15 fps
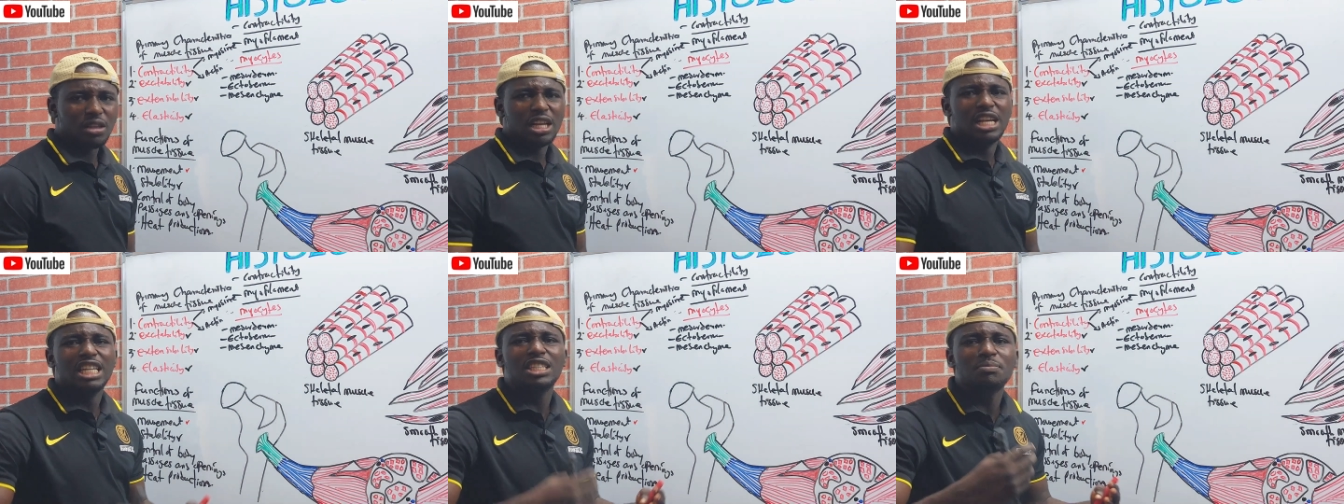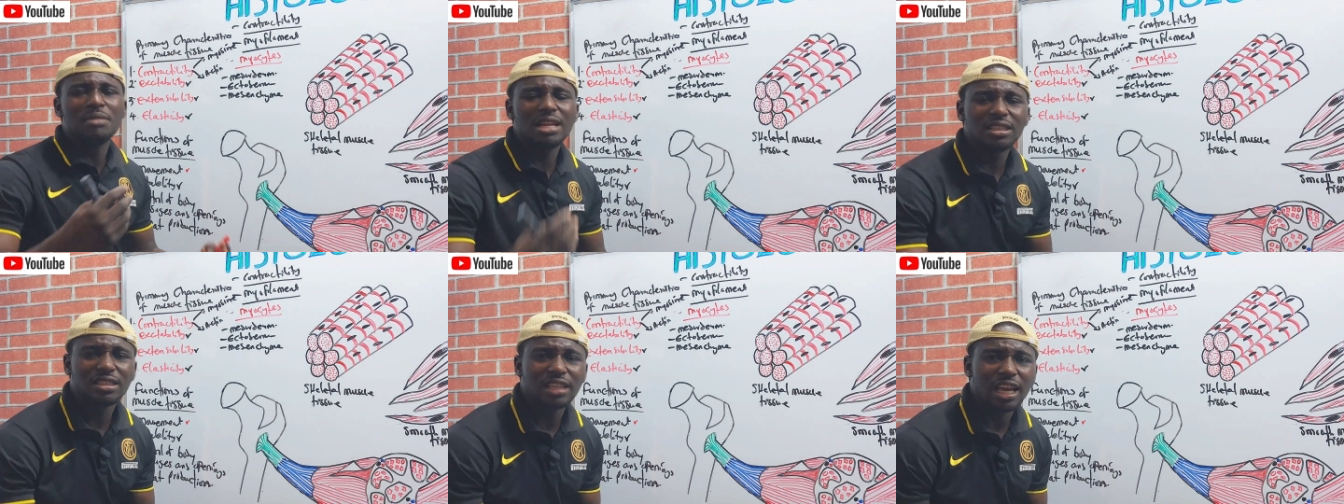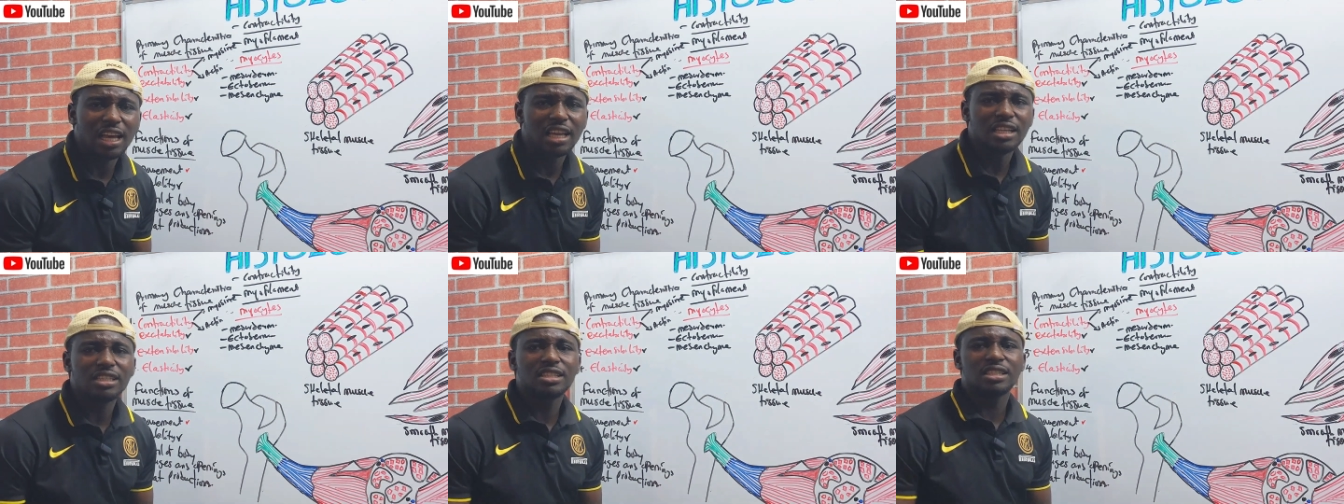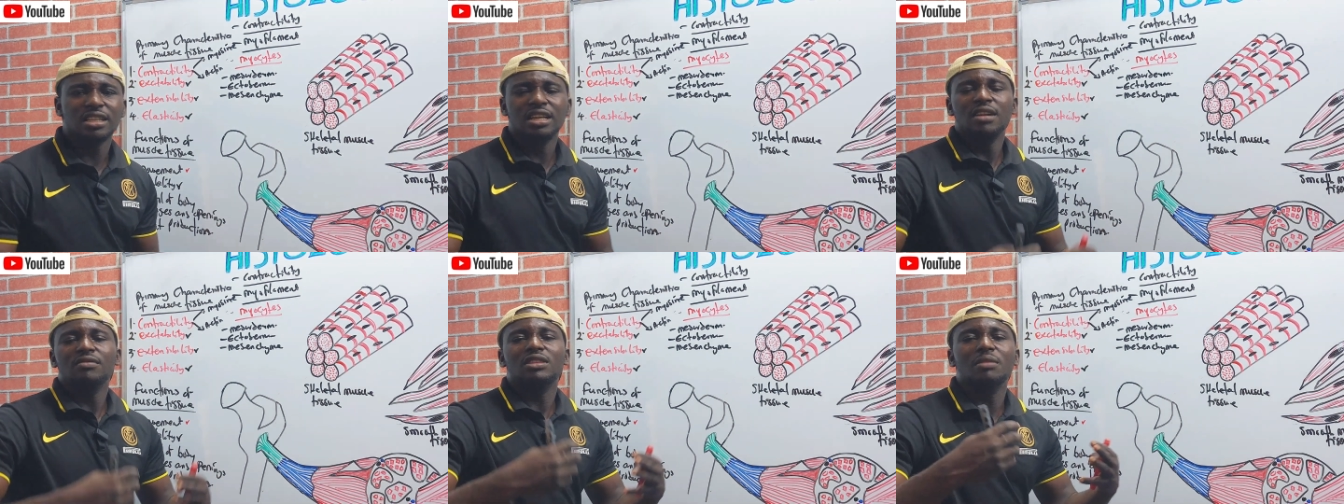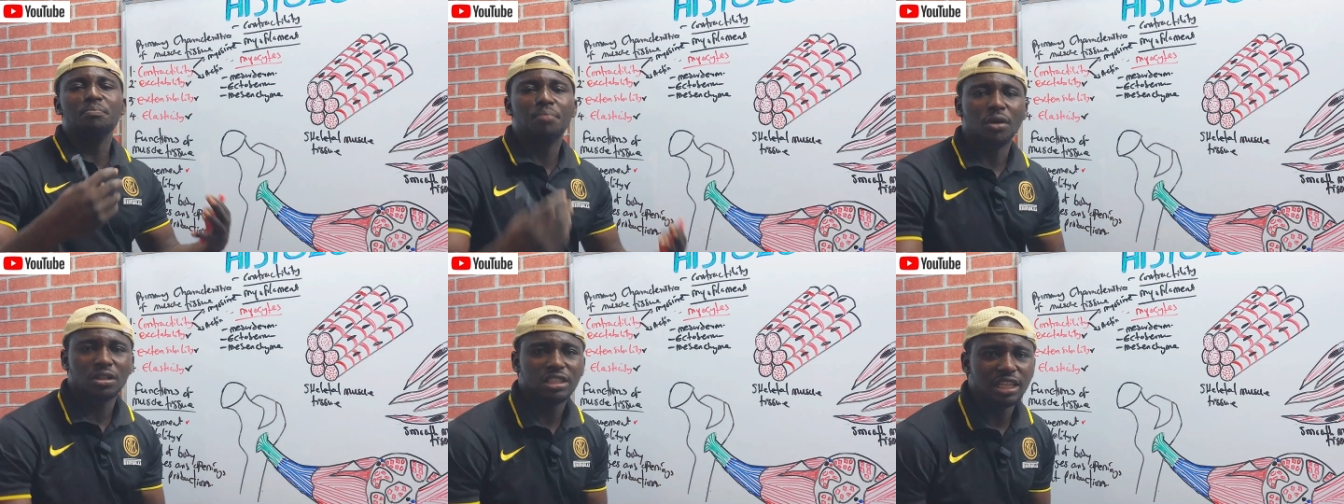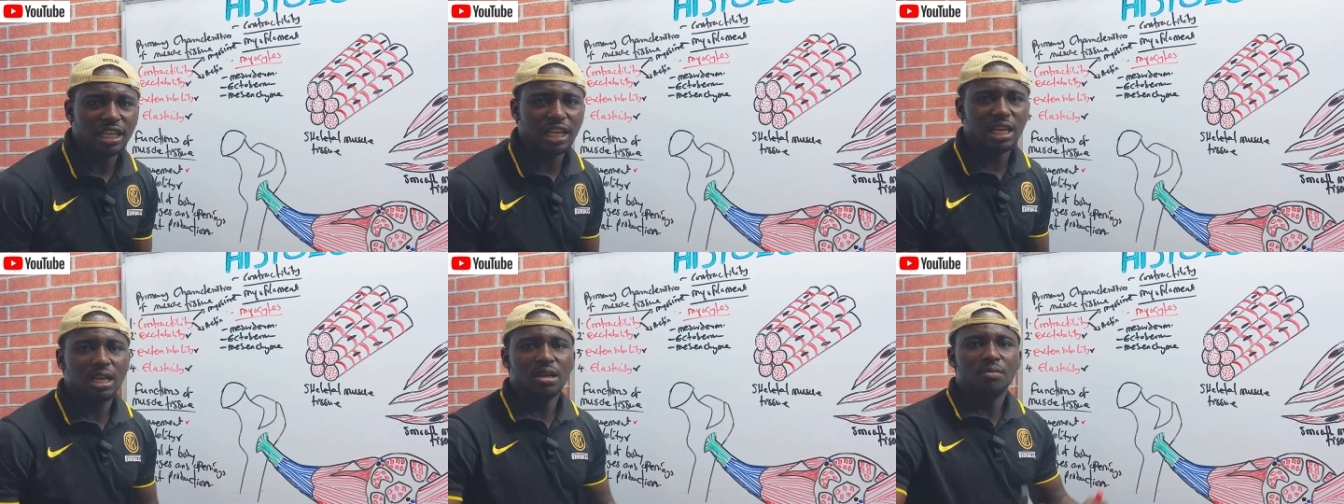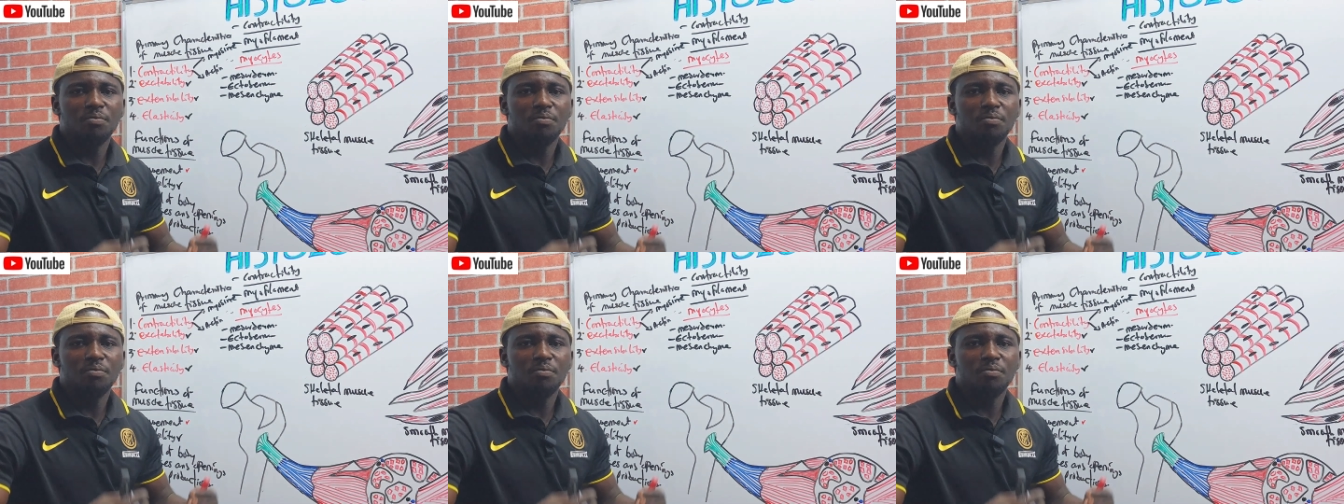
it maintains the body